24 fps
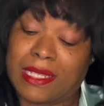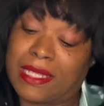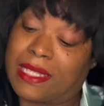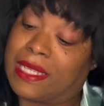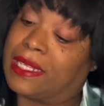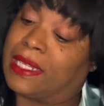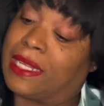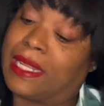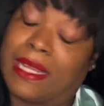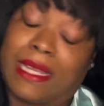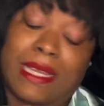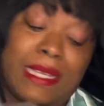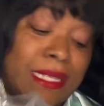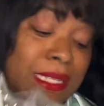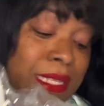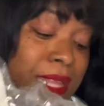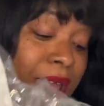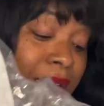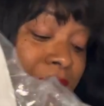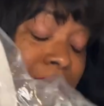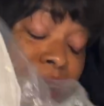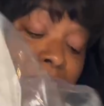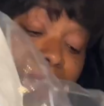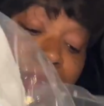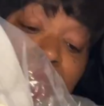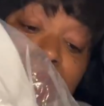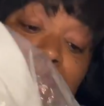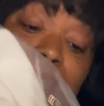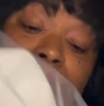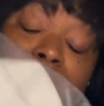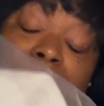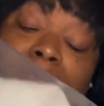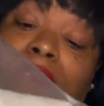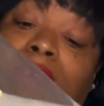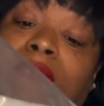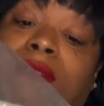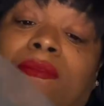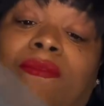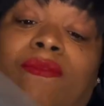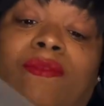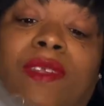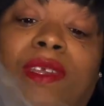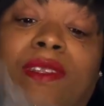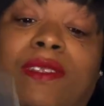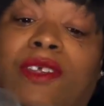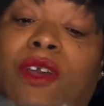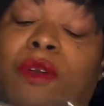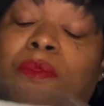The link is there, honey.
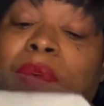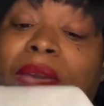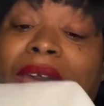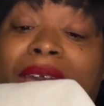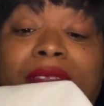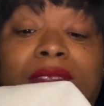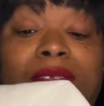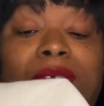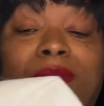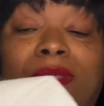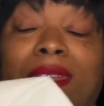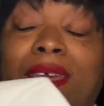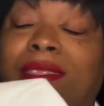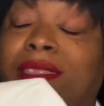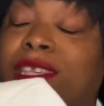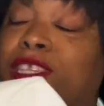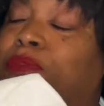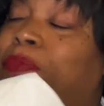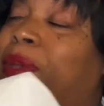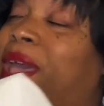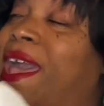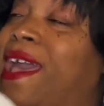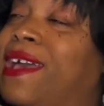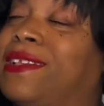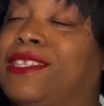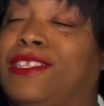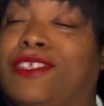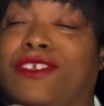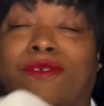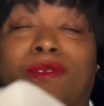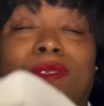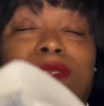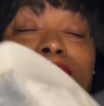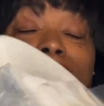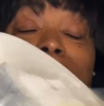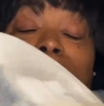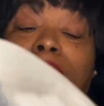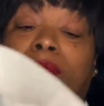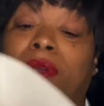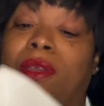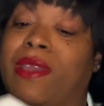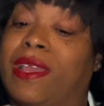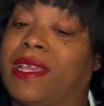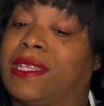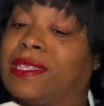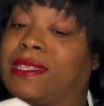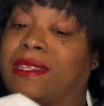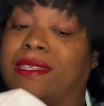Don't let this pass you. Summer
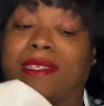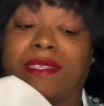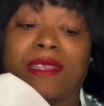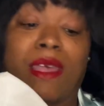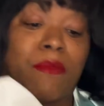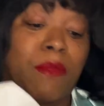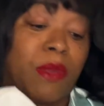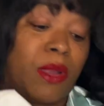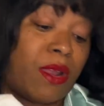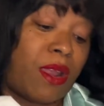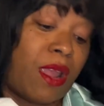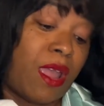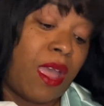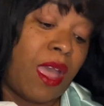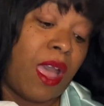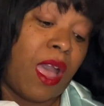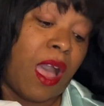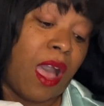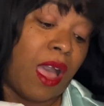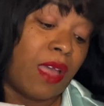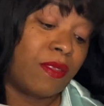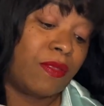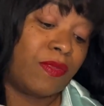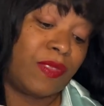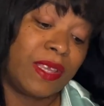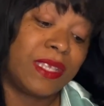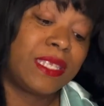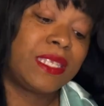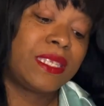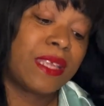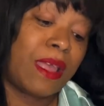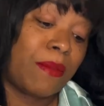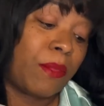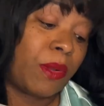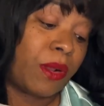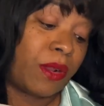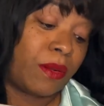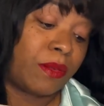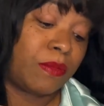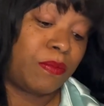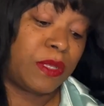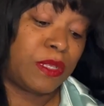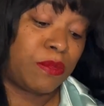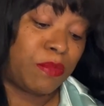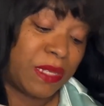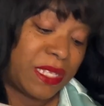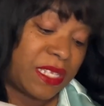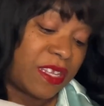is the summer. This summer
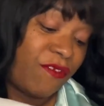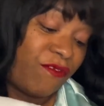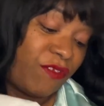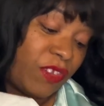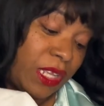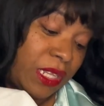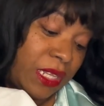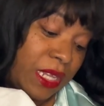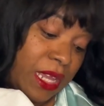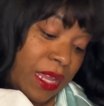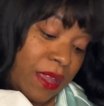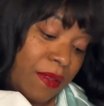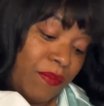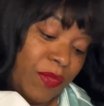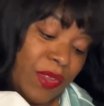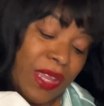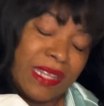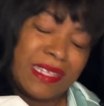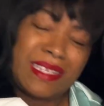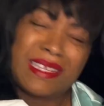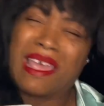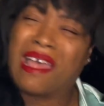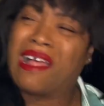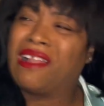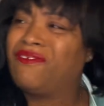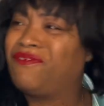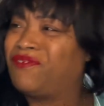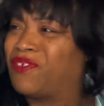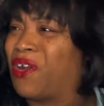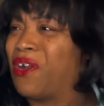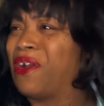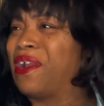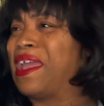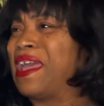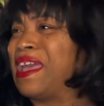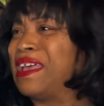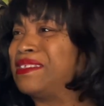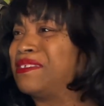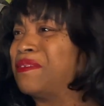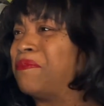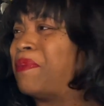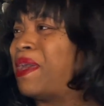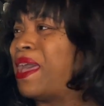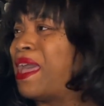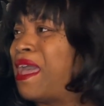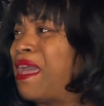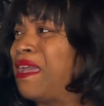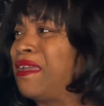specifically, Telfar has a
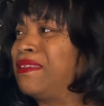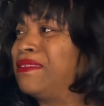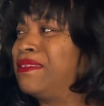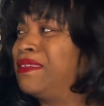bag.